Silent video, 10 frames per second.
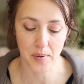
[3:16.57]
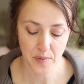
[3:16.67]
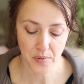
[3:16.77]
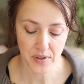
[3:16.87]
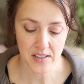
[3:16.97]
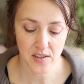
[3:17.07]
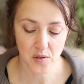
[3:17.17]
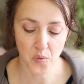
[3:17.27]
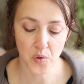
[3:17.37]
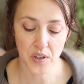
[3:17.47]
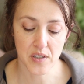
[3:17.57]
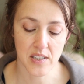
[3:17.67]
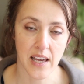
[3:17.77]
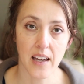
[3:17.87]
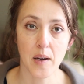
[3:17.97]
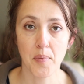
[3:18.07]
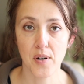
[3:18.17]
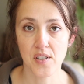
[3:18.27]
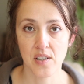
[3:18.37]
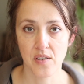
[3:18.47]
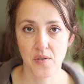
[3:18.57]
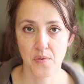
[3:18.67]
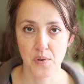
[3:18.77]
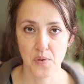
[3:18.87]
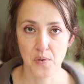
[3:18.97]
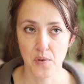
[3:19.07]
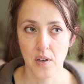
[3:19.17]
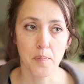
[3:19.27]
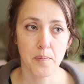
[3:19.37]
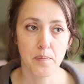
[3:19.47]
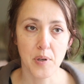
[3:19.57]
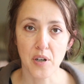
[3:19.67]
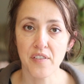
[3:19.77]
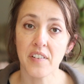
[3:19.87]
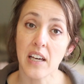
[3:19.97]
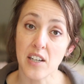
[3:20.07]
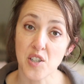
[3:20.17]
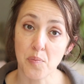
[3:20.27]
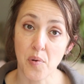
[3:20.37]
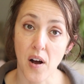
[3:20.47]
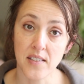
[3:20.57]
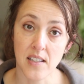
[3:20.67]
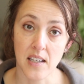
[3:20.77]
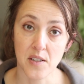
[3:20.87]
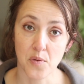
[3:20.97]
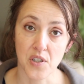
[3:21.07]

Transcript: The priests would take a person through a purification process,